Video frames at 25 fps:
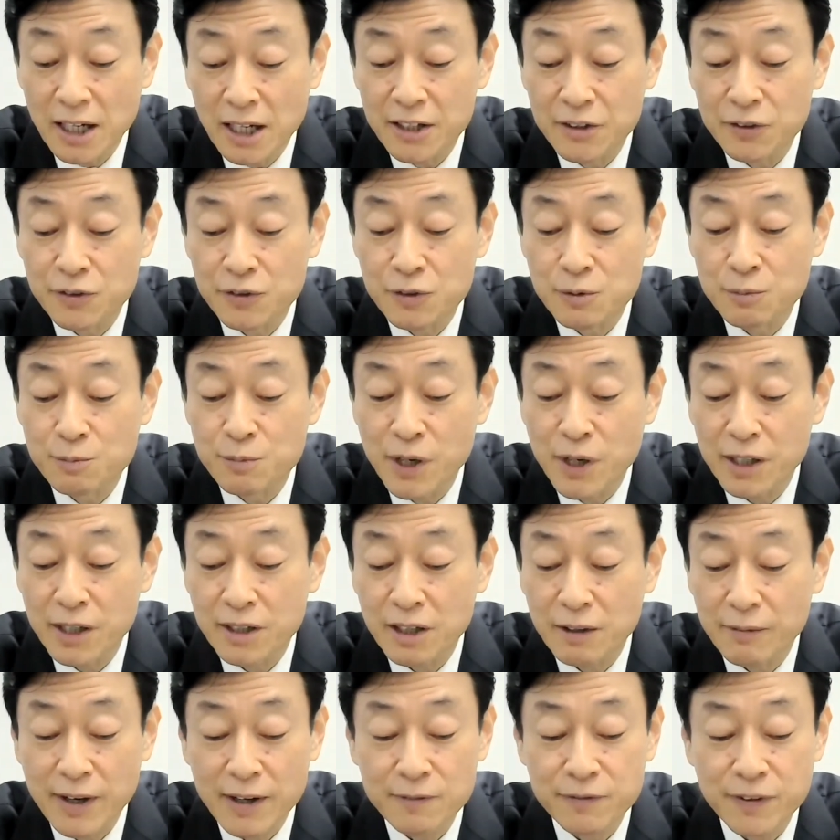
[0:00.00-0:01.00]
and to
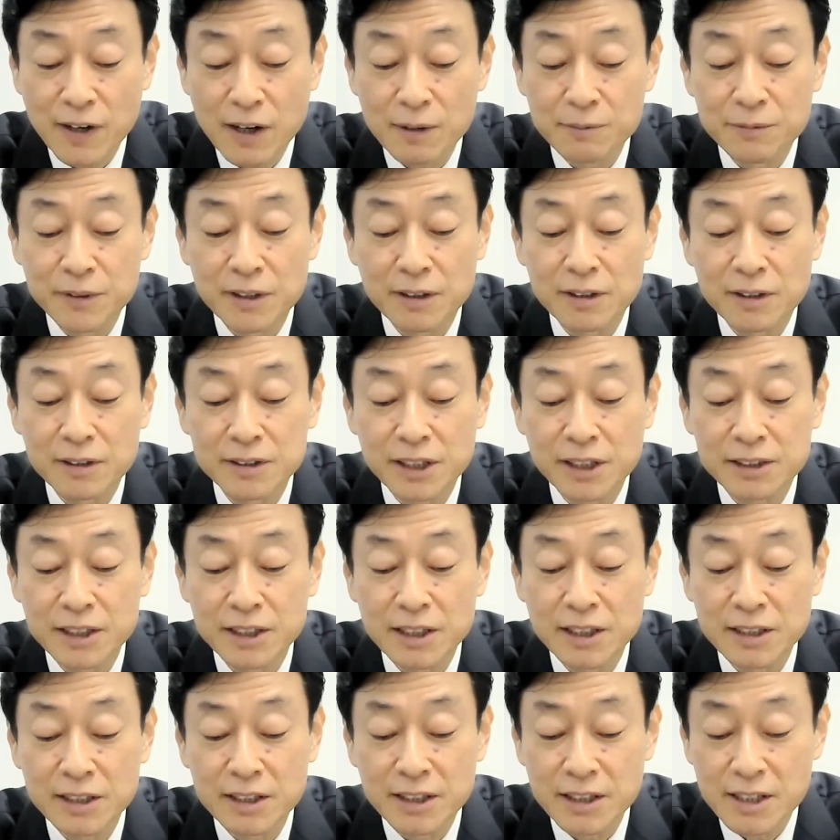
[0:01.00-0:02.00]
break away from a
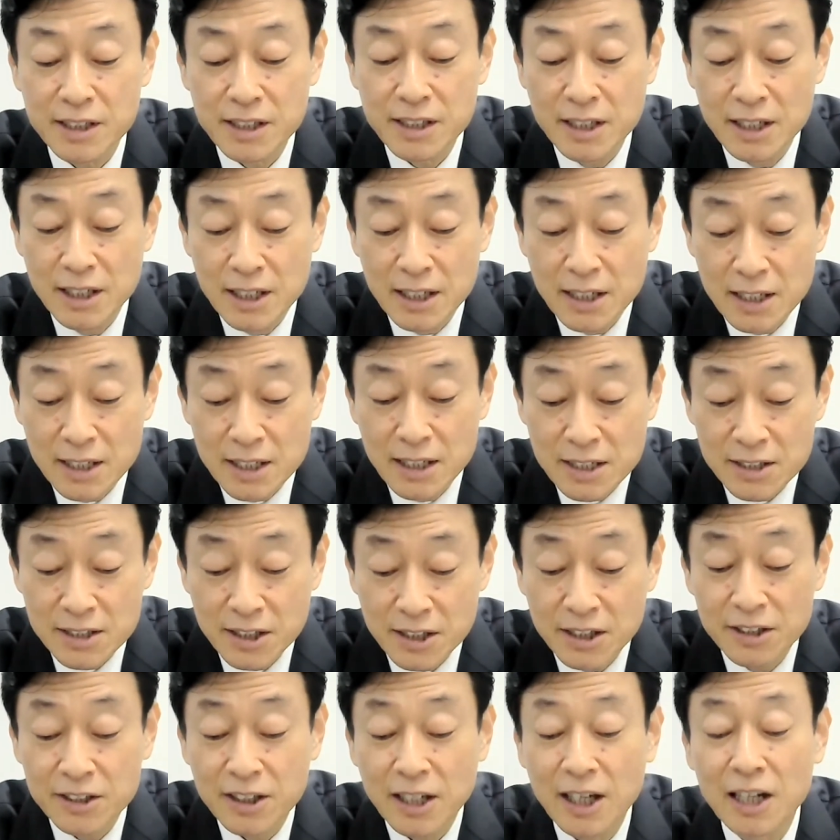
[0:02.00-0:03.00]
society
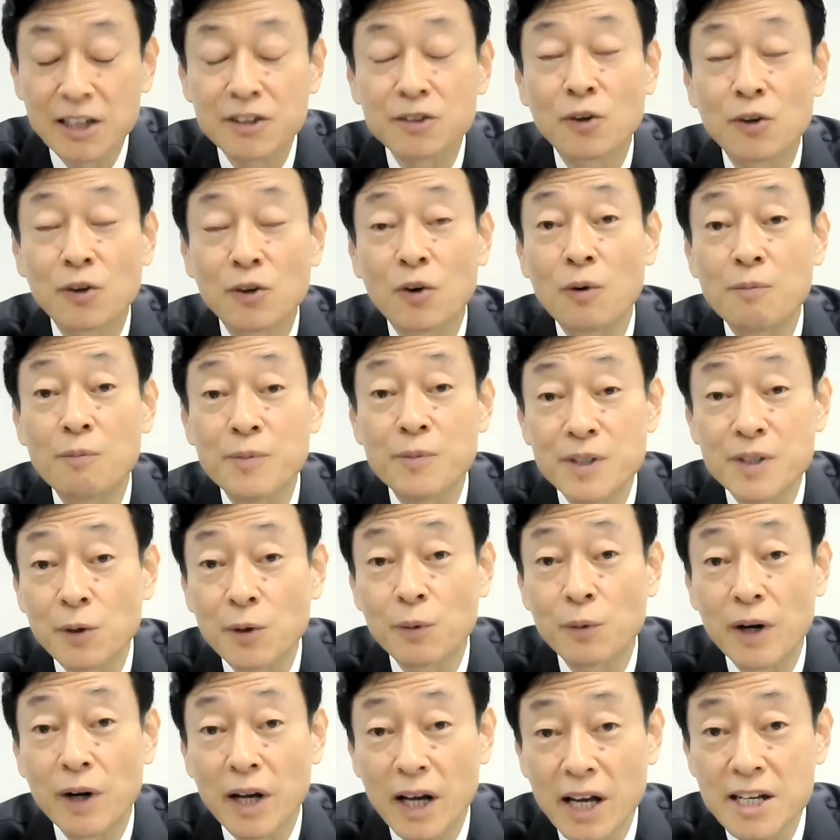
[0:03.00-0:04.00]
centered on
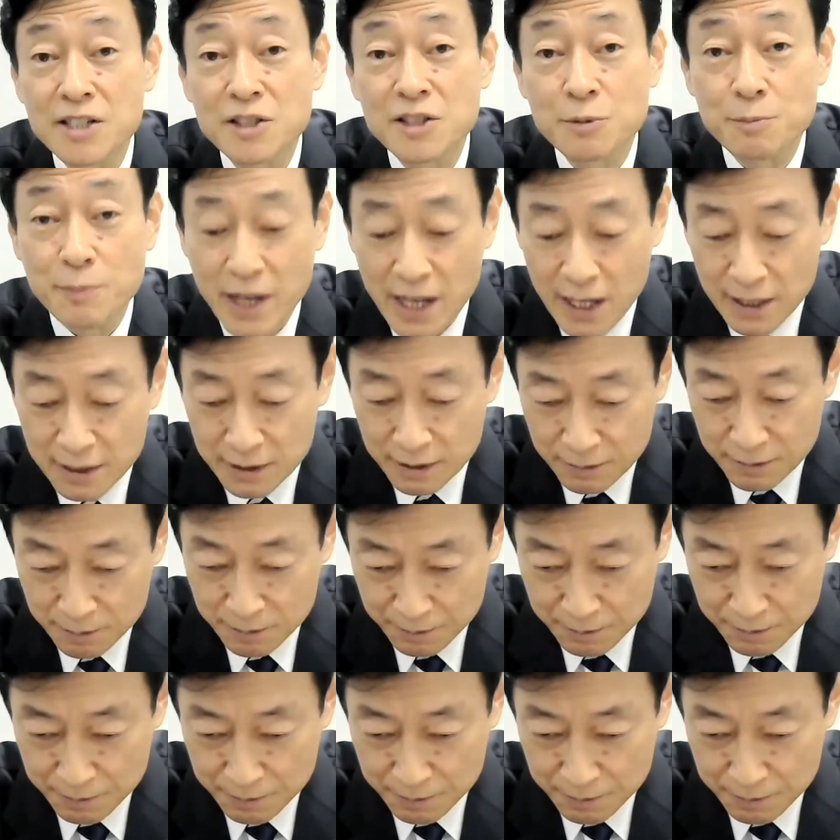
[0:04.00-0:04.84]
middle-aged men.